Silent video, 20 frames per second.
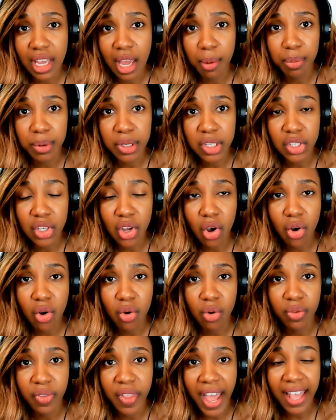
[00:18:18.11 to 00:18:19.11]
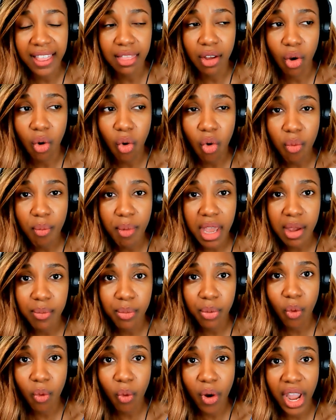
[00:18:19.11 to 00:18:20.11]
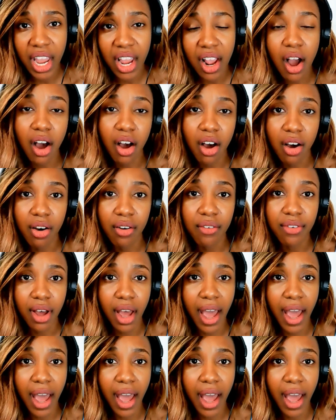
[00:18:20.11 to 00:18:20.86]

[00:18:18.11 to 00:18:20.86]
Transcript: episode that the whole main point of